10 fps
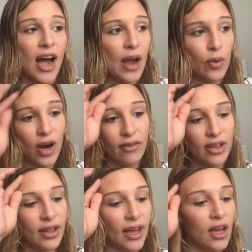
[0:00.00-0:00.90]
I would
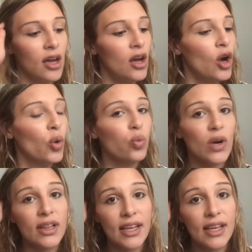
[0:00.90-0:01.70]
ovulate really